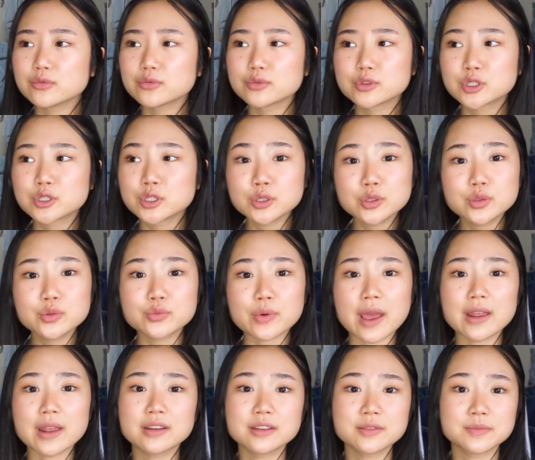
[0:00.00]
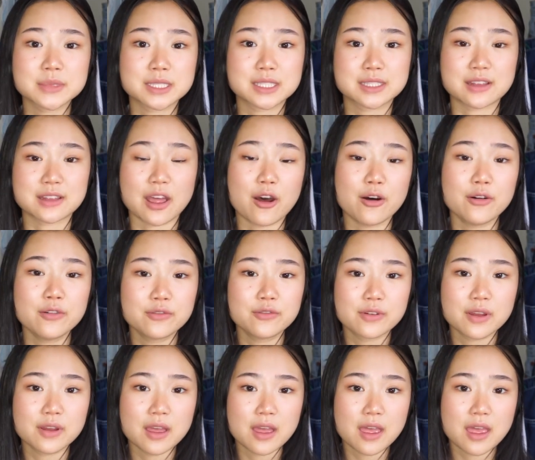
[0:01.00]
two random stuff
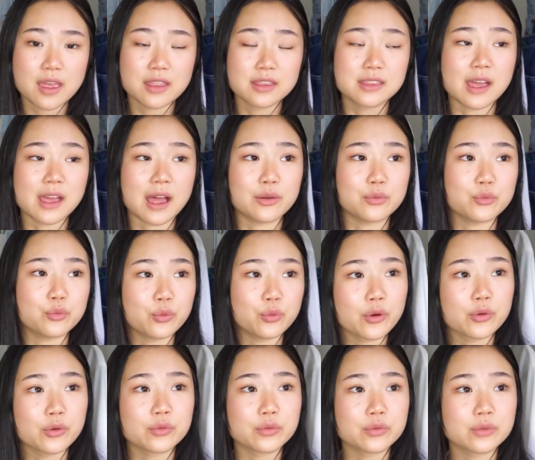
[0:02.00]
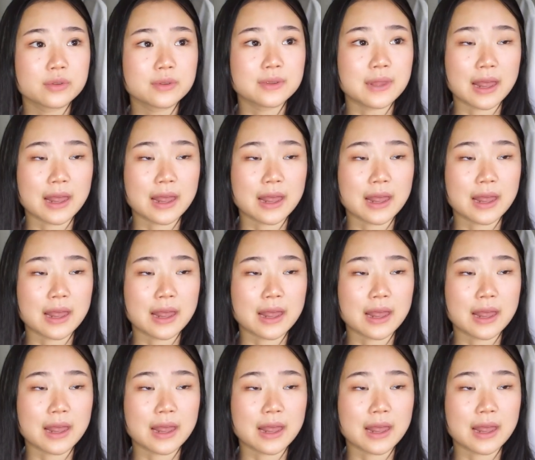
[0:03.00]
that weren't,